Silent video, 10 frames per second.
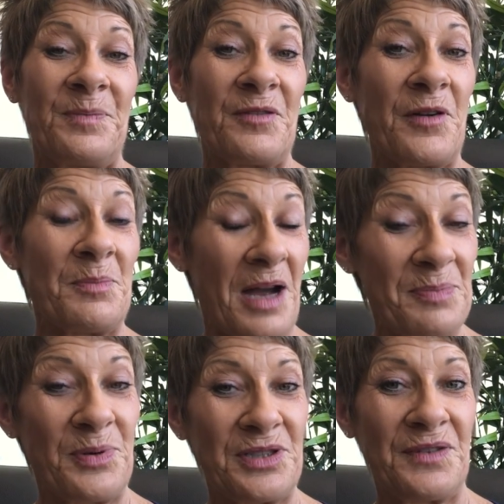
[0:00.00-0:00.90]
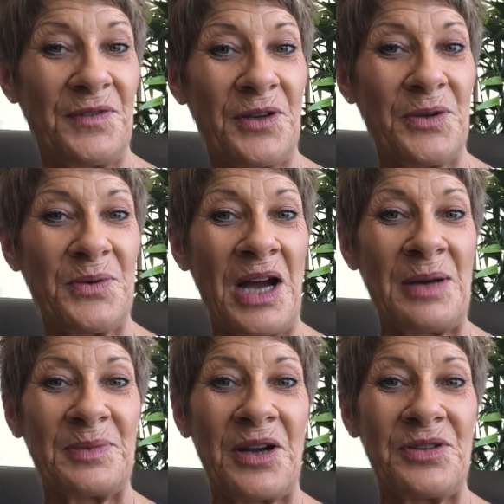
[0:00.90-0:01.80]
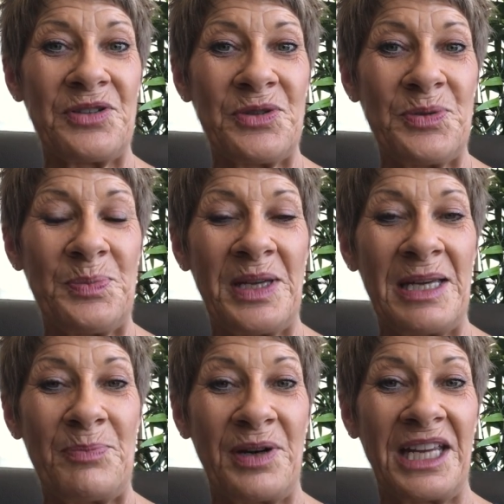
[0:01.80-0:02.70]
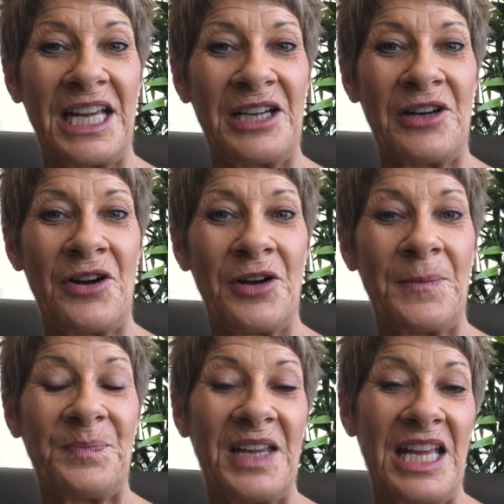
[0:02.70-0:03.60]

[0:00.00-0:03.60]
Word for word: From my point of view, I'm going to be bringing along